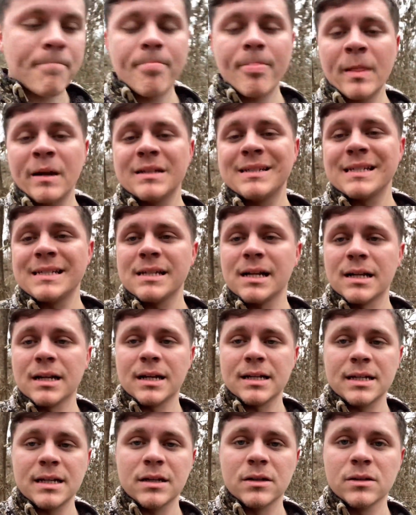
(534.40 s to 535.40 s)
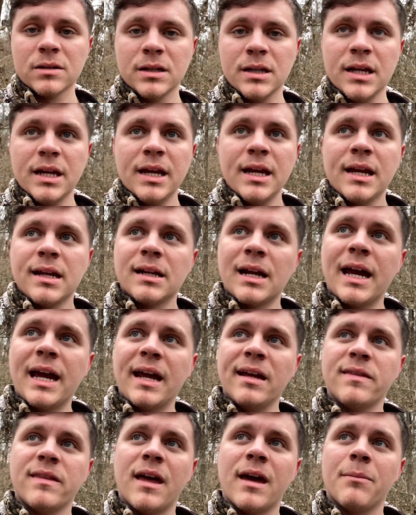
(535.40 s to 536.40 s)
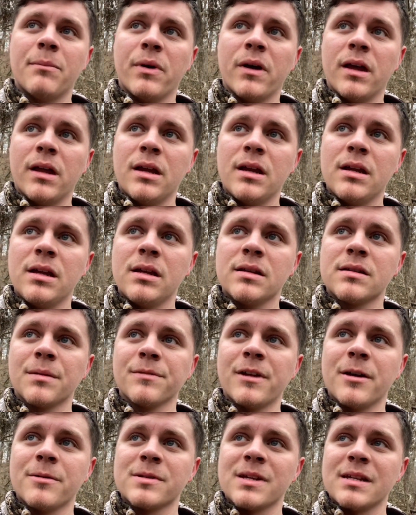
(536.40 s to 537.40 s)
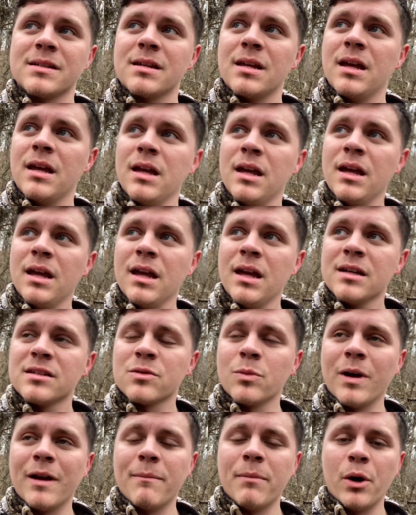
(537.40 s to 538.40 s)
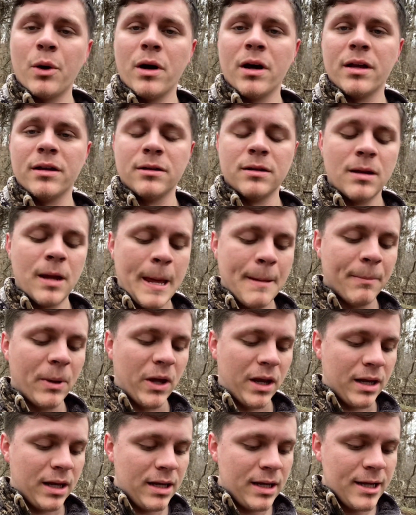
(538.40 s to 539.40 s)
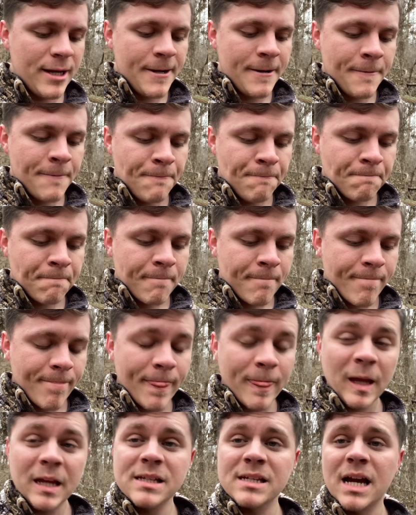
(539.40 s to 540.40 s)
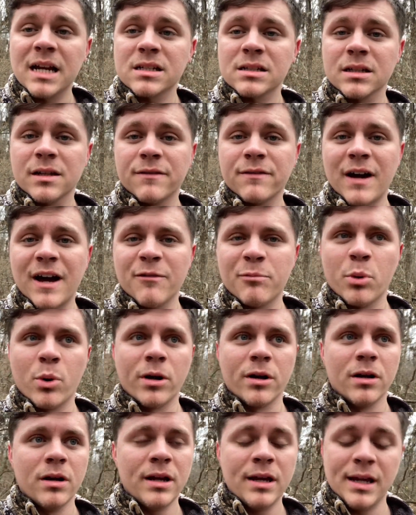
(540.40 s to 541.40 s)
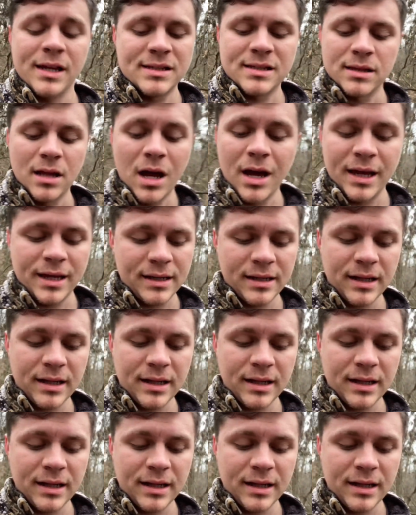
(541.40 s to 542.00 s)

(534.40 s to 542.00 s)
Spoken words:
which is not ideal, and I hate that, but sometimes that's the way of bow hunting. But he's actually a 5-pointer. It's not